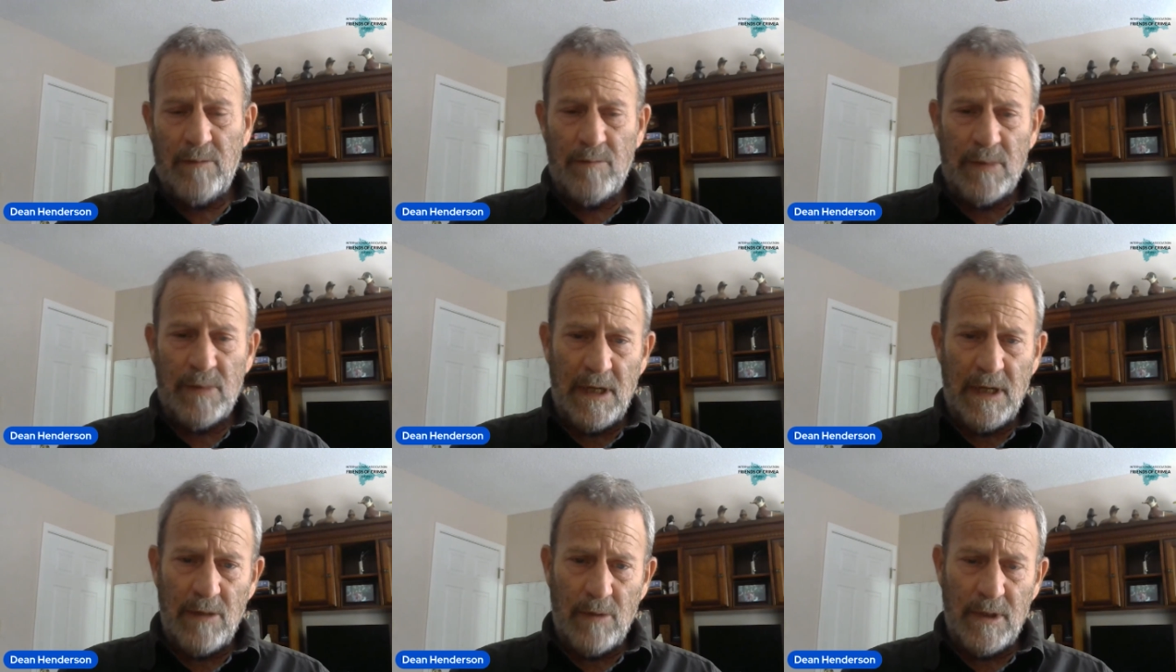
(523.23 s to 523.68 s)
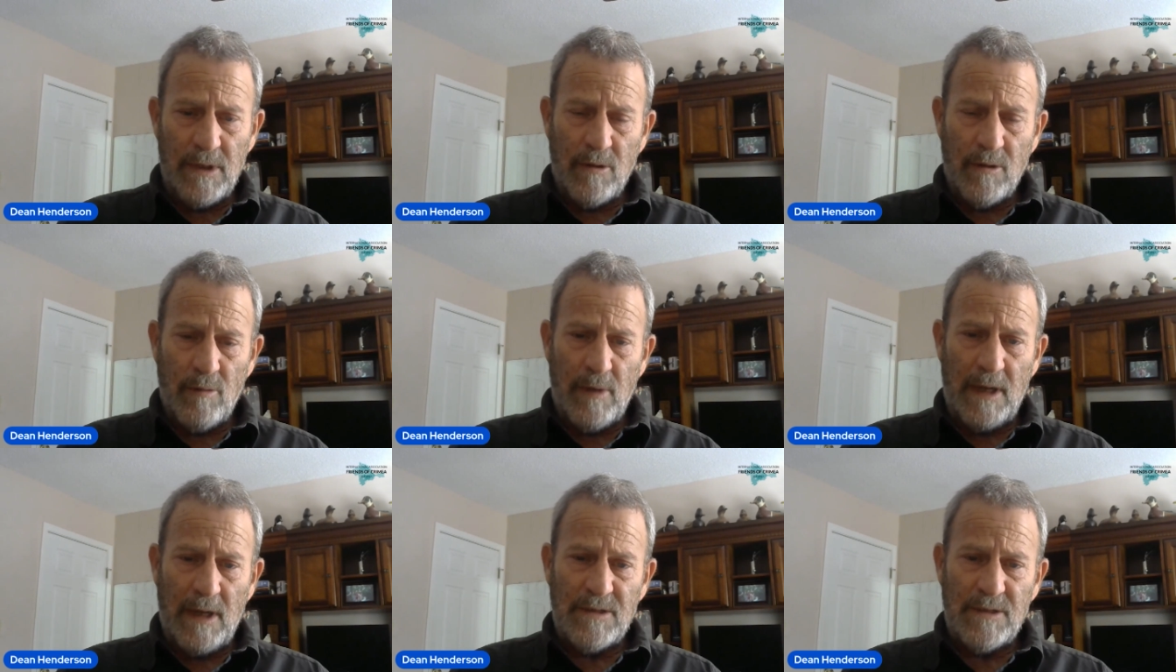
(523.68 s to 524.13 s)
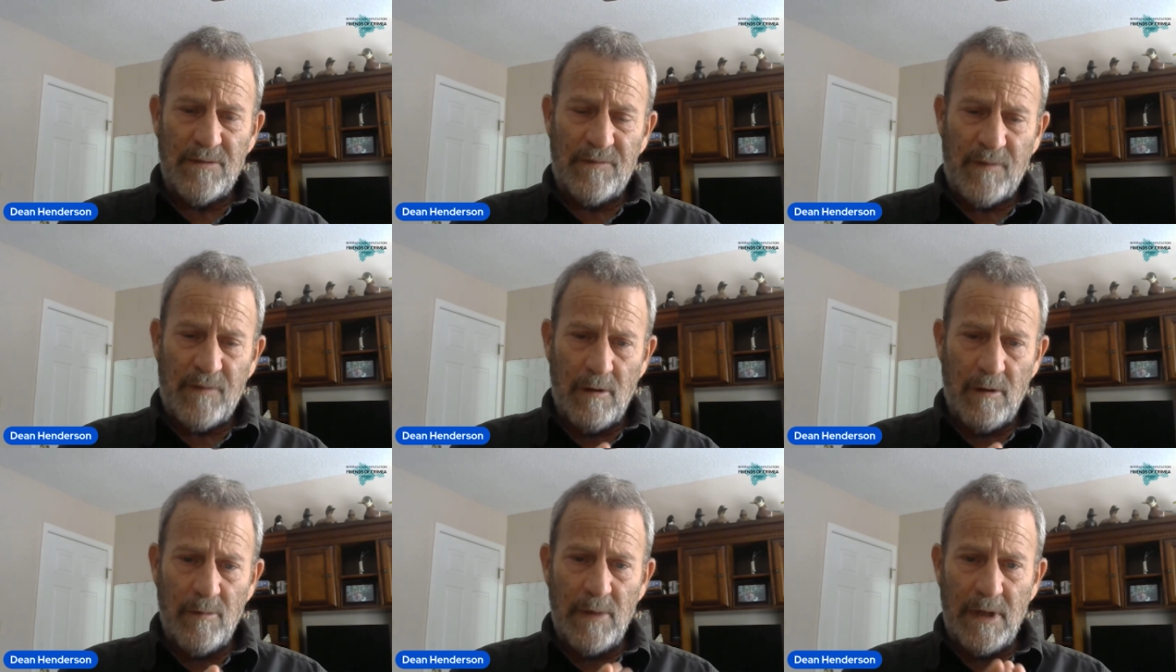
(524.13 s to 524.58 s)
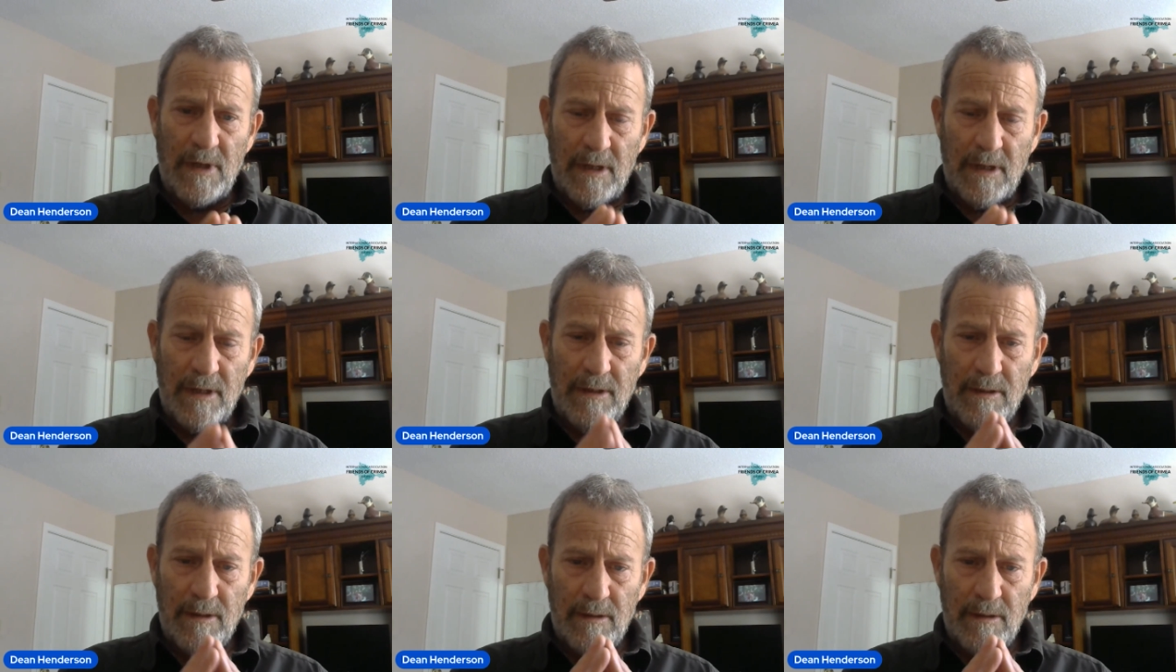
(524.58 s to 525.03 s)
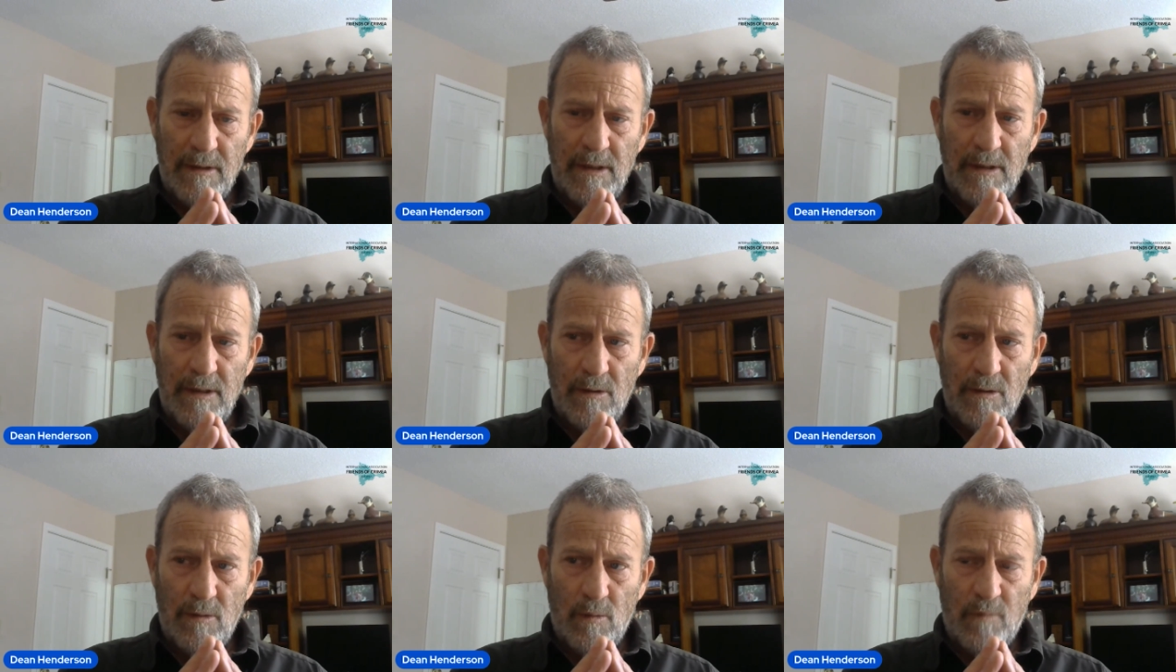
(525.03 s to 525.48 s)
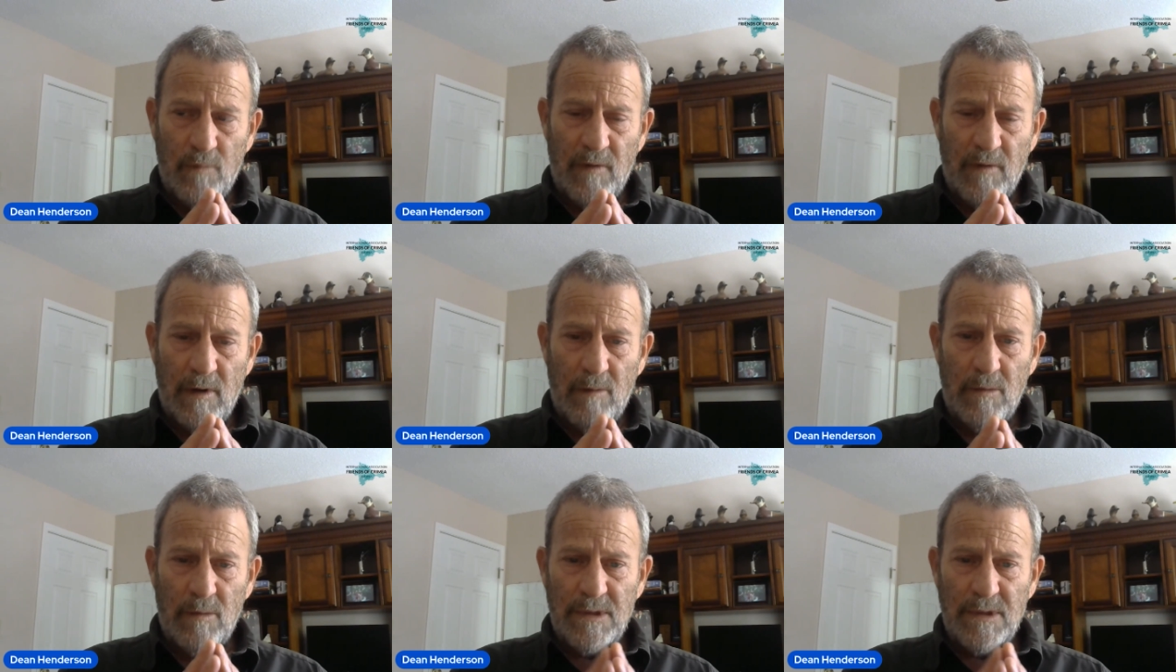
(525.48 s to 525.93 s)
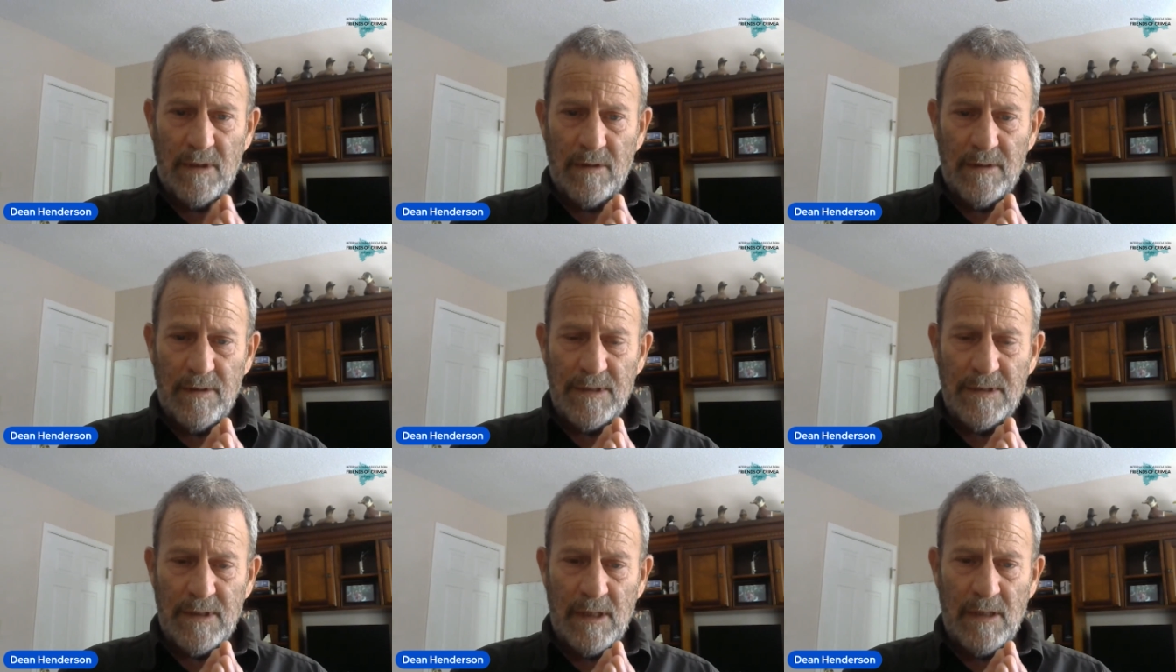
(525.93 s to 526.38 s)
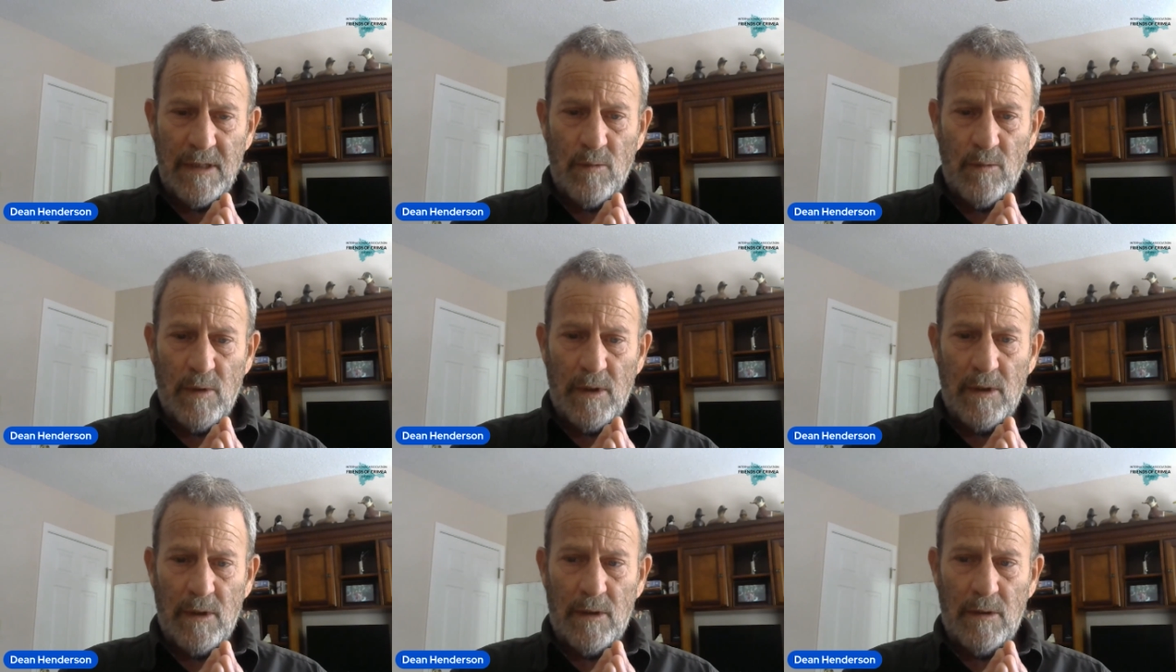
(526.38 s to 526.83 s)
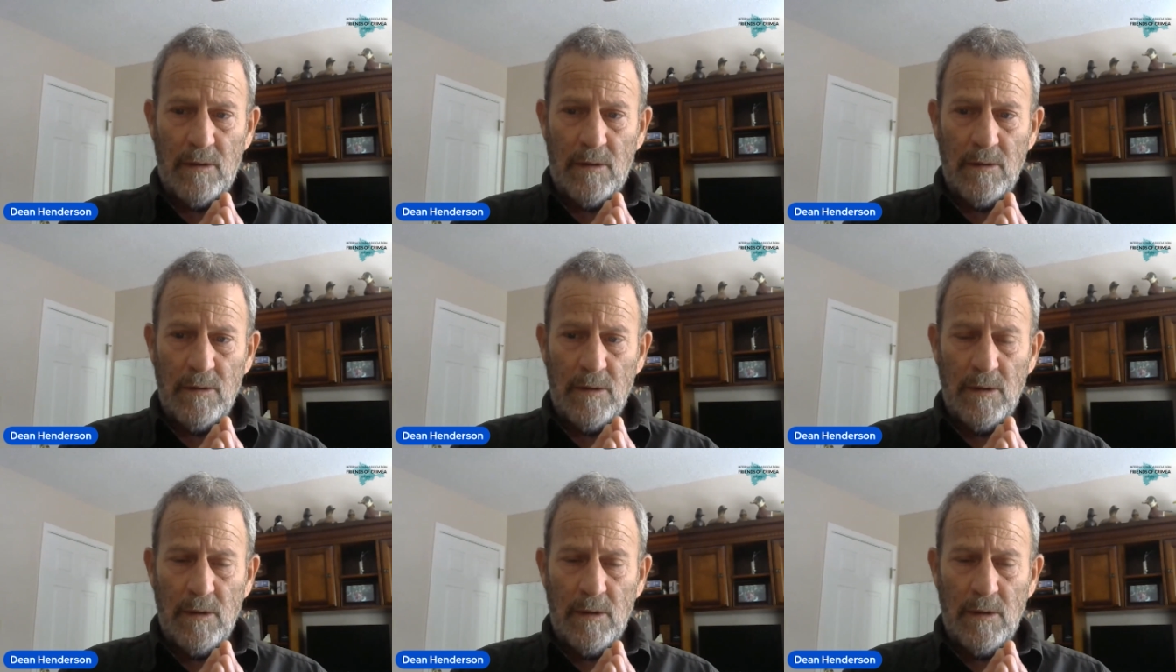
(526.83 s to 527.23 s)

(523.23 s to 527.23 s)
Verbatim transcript: but anyway, you go back to farming and, you know, farmers always say, well,